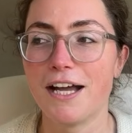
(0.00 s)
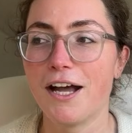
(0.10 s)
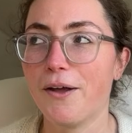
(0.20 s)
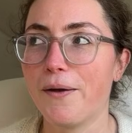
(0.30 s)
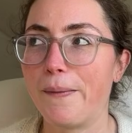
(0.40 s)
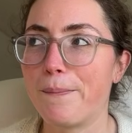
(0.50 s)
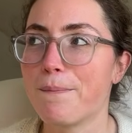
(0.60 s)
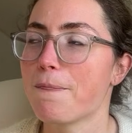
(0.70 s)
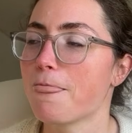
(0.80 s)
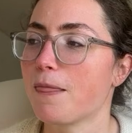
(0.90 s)

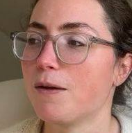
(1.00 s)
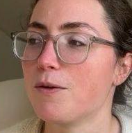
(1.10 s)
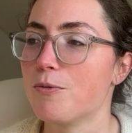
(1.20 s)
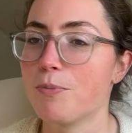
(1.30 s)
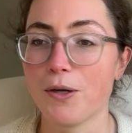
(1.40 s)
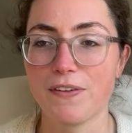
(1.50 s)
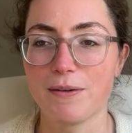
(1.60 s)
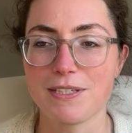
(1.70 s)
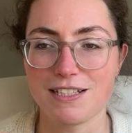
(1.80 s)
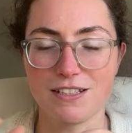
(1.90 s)
But they're
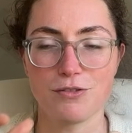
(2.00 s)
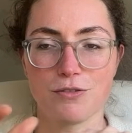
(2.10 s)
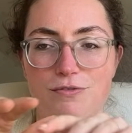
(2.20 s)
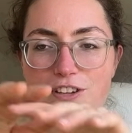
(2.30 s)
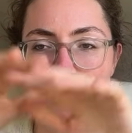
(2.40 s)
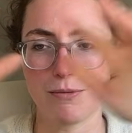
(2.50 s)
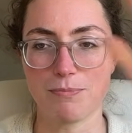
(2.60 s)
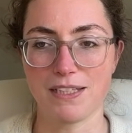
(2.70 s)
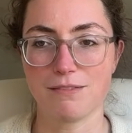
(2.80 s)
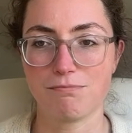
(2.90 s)
basically those very
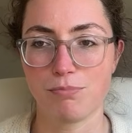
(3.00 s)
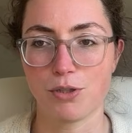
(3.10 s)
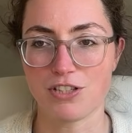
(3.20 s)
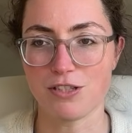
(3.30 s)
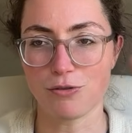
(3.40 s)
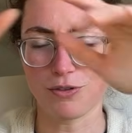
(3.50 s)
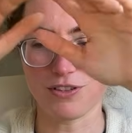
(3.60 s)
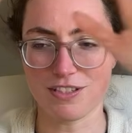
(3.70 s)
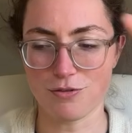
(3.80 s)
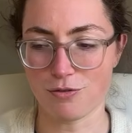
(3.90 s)
big plushy
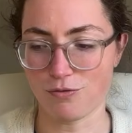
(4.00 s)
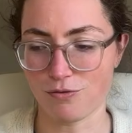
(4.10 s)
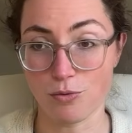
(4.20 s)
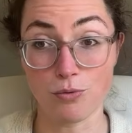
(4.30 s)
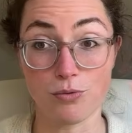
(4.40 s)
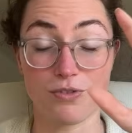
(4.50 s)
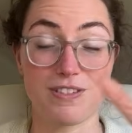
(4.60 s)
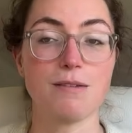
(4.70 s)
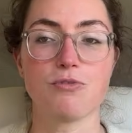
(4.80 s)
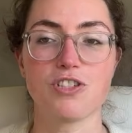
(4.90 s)
toys, sort of all the
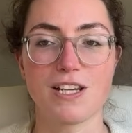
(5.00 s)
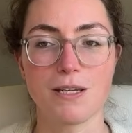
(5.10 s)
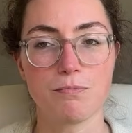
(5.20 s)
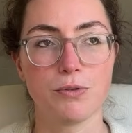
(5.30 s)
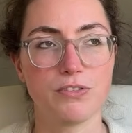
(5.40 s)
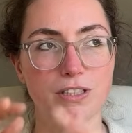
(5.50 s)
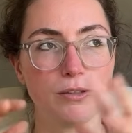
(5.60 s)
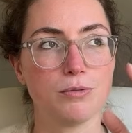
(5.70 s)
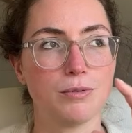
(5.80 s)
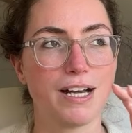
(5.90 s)
same shape, but they
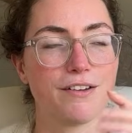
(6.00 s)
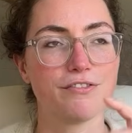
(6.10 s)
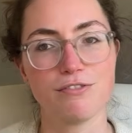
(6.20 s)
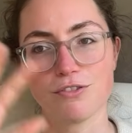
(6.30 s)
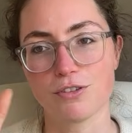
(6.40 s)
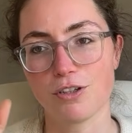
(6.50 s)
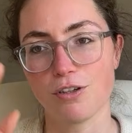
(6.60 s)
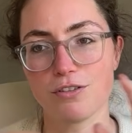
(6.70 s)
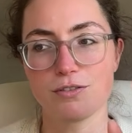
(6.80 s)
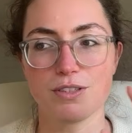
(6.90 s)
all have different
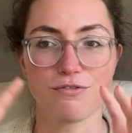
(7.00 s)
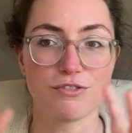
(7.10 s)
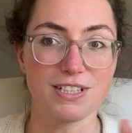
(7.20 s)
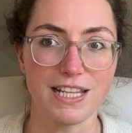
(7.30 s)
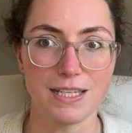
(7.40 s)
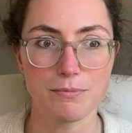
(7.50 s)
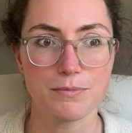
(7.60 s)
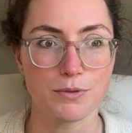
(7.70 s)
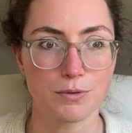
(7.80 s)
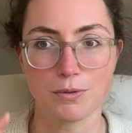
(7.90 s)
colors or different
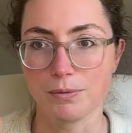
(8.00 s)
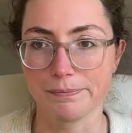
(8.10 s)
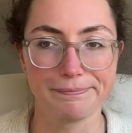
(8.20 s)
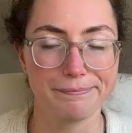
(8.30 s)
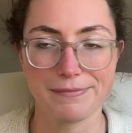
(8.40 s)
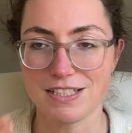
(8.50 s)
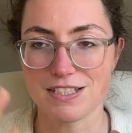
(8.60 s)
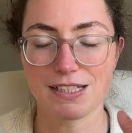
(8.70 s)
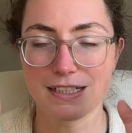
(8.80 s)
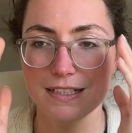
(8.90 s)
names or
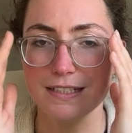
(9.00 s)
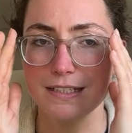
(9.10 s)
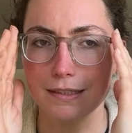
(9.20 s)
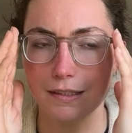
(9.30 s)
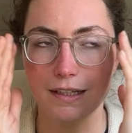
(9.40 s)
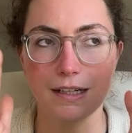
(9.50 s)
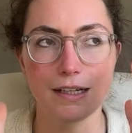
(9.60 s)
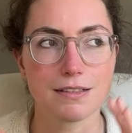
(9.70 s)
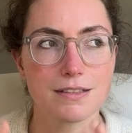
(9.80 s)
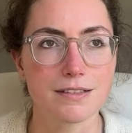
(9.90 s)
designs.
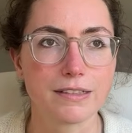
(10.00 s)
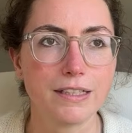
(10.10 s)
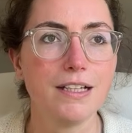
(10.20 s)
And